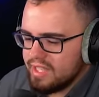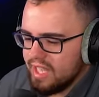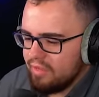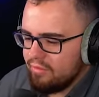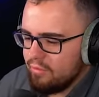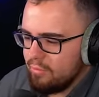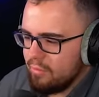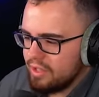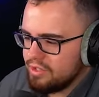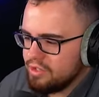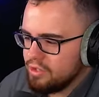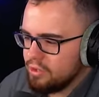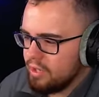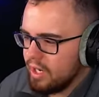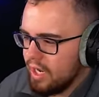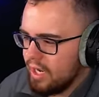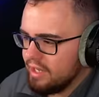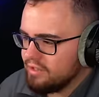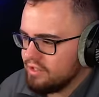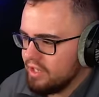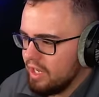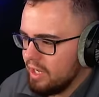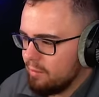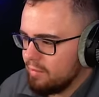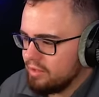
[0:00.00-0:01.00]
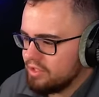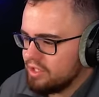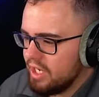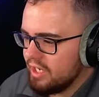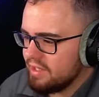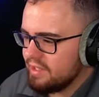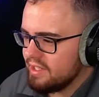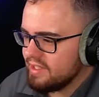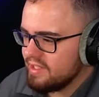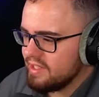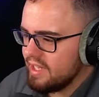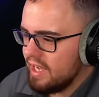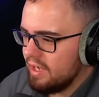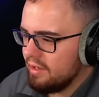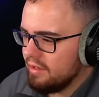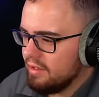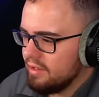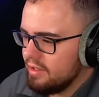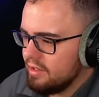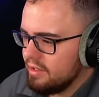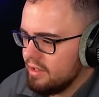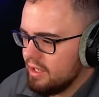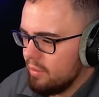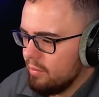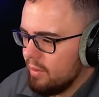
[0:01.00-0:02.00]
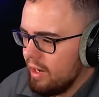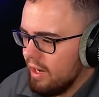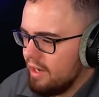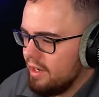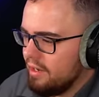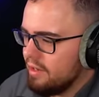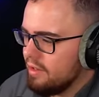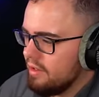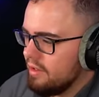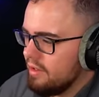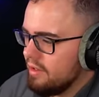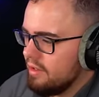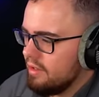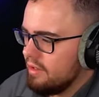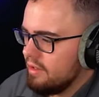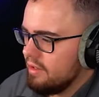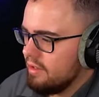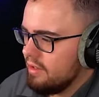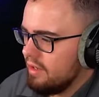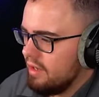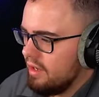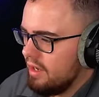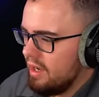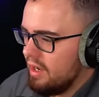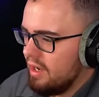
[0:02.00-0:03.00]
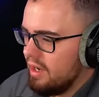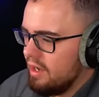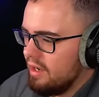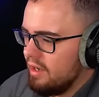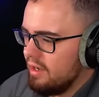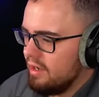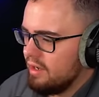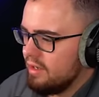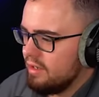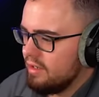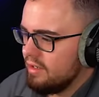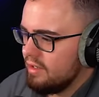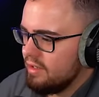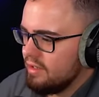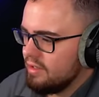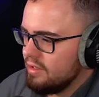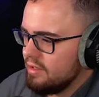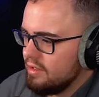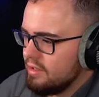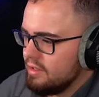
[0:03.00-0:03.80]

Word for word: haven't met you guys yet, but check this out. Y'all ready? Uh.